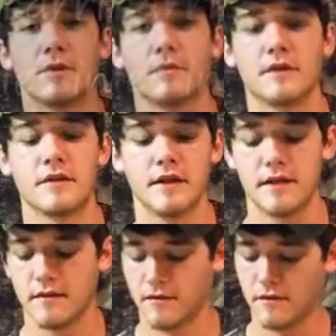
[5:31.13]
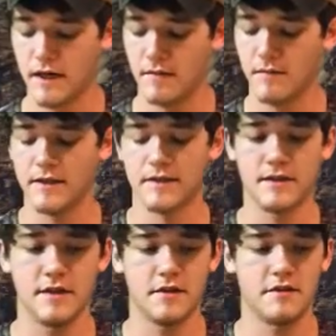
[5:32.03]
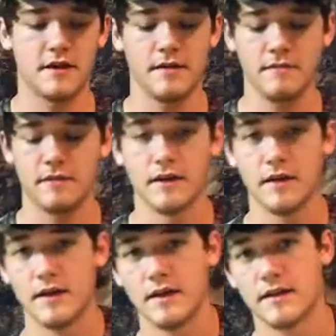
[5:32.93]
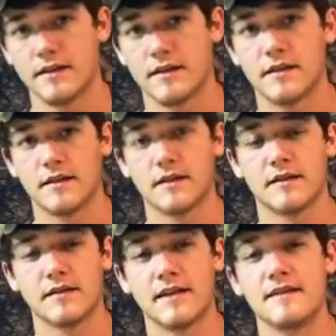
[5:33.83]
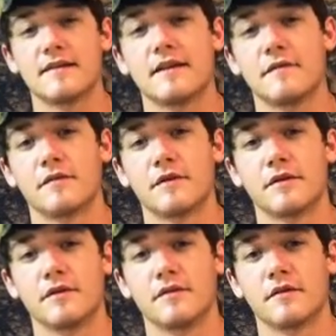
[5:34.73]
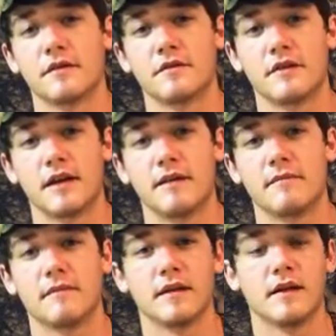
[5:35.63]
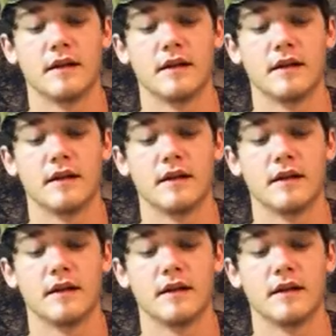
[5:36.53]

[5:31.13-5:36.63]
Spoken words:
pretty much it on how to make a snare trap. Just stay safe when you're using this trap.